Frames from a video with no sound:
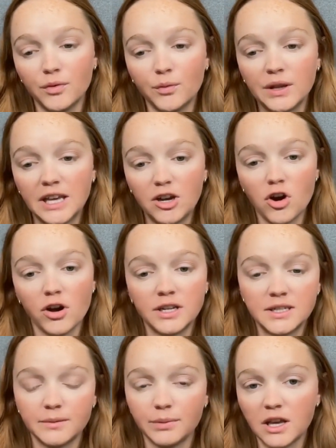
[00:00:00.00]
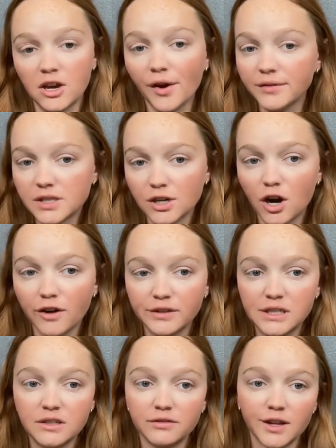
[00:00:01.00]
when they got into playoffs, their
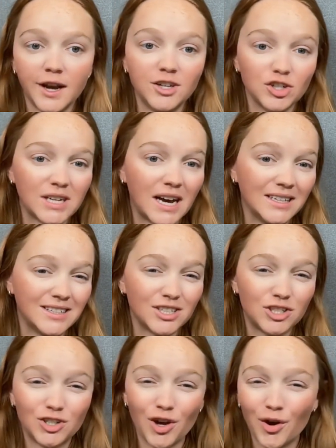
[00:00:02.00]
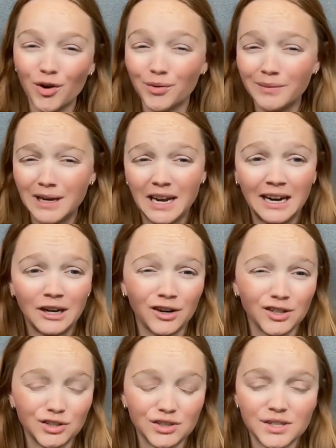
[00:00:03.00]
offensive line just had so many
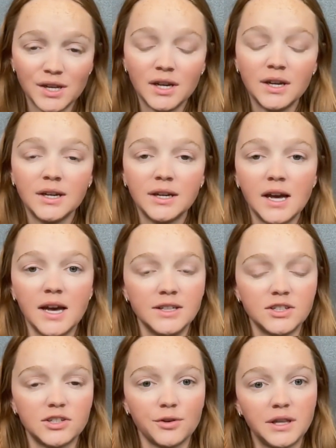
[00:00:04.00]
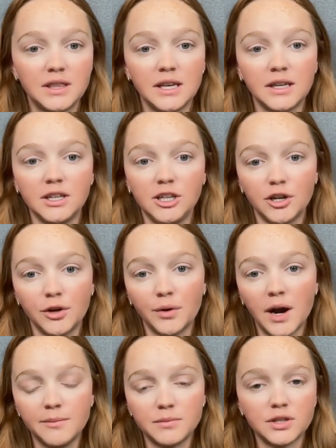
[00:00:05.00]
errors. And so I think,
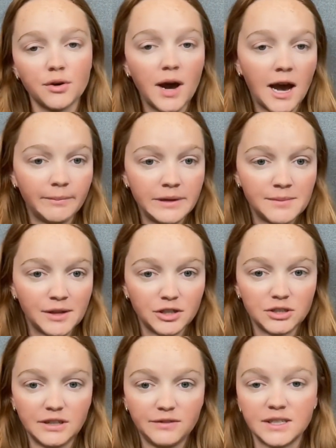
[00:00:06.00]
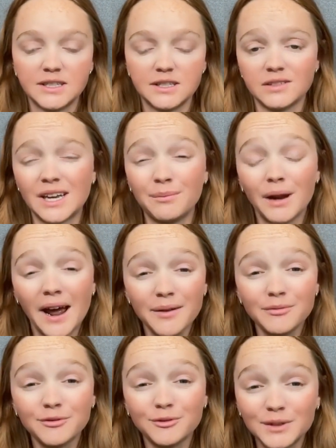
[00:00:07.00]
I'm so happy about their defensive side, but
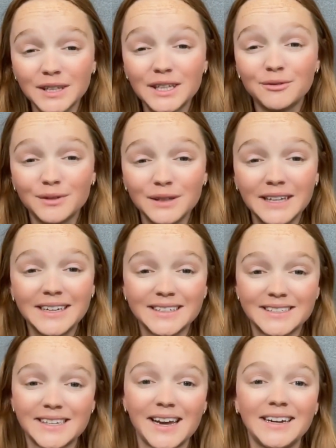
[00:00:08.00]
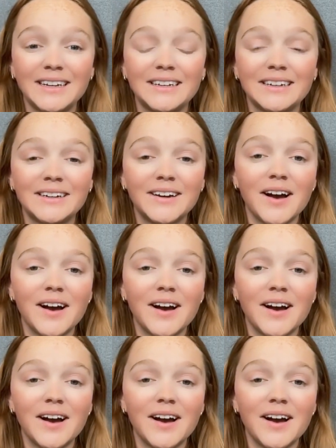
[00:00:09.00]
I'm really, really excited